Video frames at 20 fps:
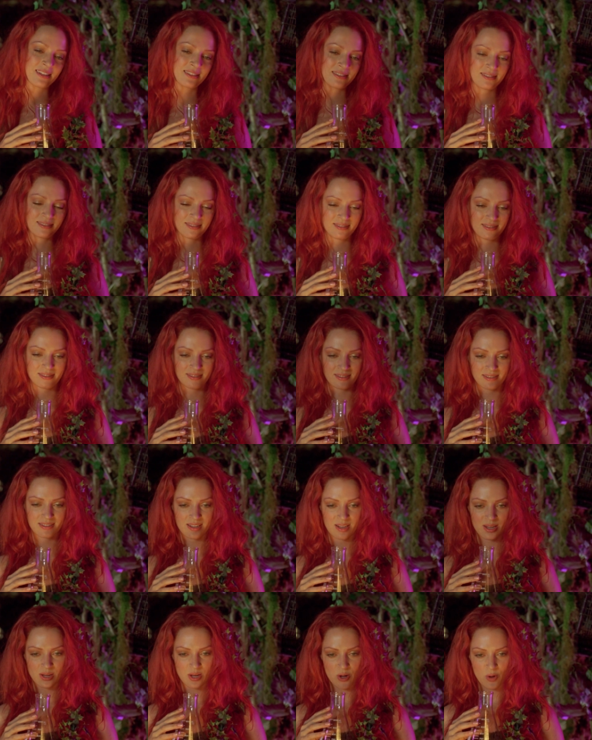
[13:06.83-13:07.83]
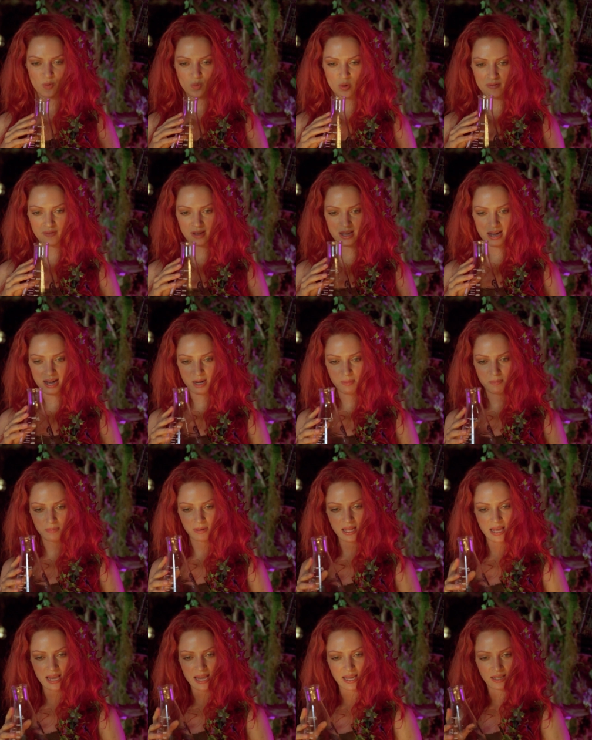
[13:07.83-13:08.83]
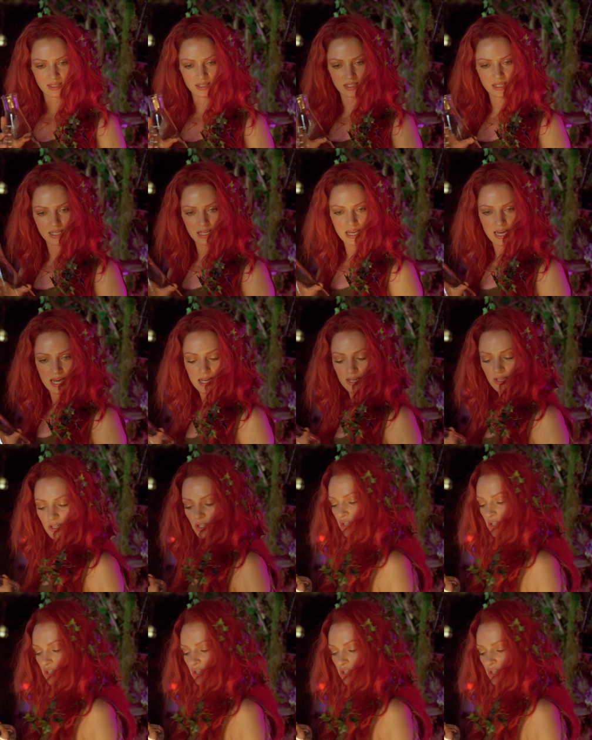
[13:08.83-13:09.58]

Thurman is just delightfully hamming it up because she knows what kind